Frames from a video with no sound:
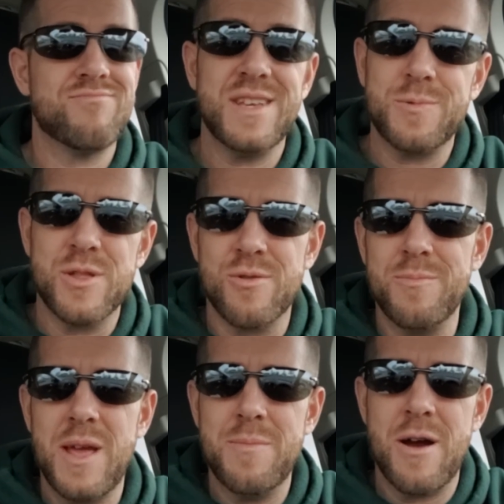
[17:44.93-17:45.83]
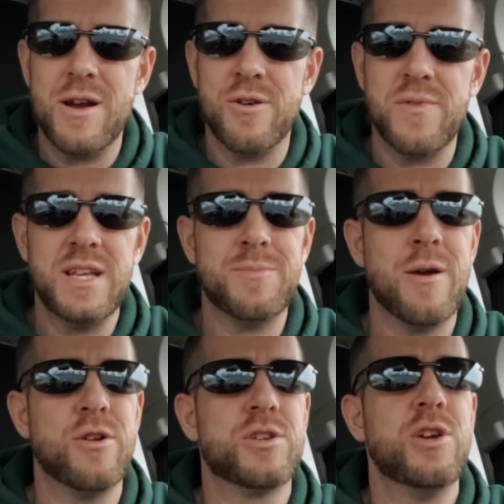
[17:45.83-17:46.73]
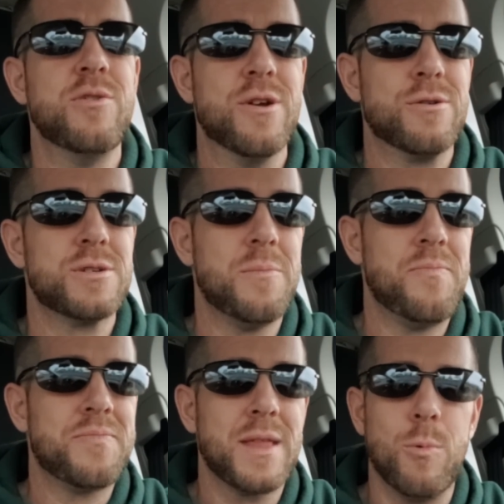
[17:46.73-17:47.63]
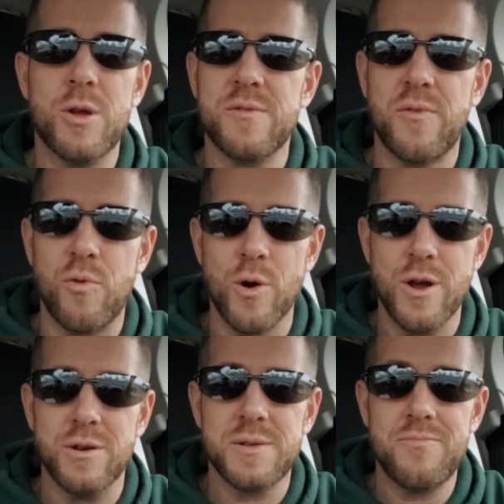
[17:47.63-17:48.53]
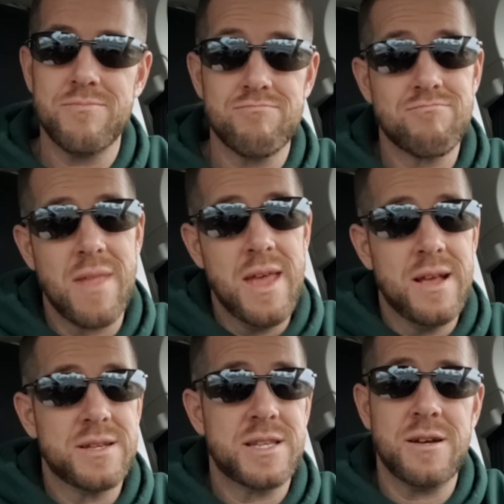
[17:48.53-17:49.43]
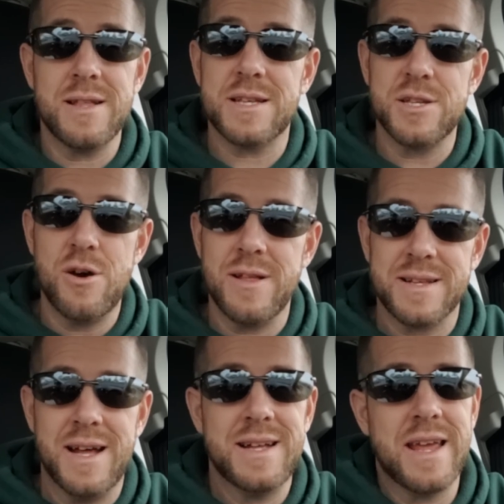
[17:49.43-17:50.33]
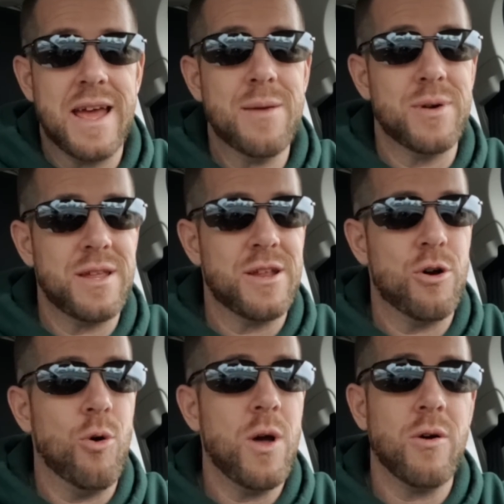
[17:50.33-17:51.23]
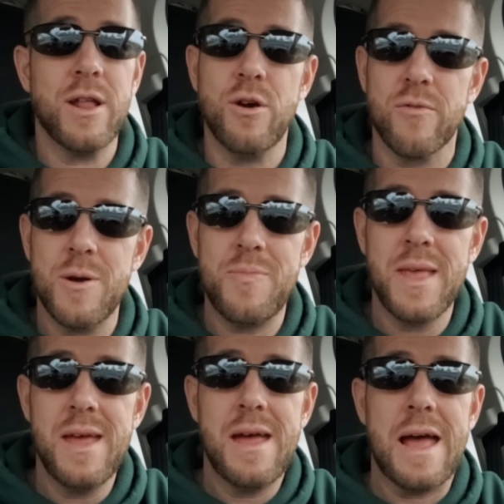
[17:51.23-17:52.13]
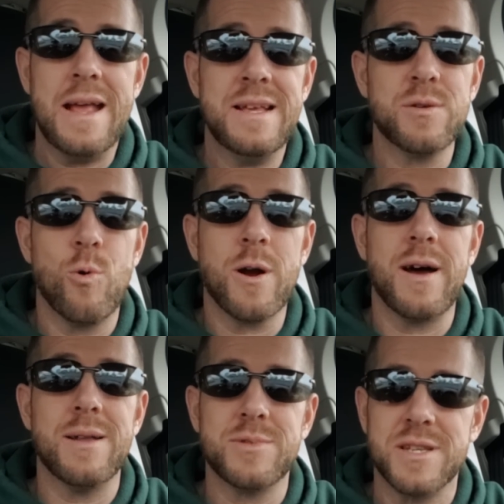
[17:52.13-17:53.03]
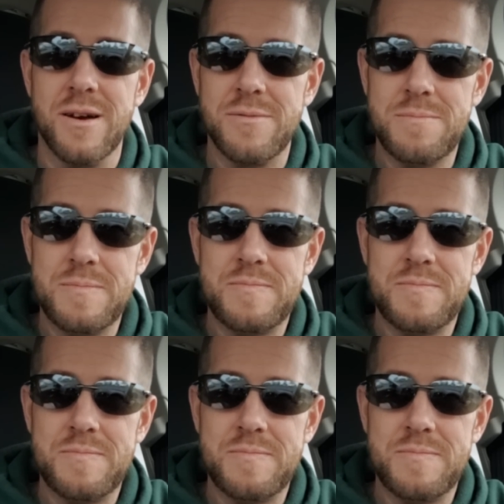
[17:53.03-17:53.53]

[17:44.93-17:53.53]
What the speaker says: He's with her. He's married her 2 years. With her for 4 years. Still, that's not a day, but, you know, he'll get over it. He needs to work on himself.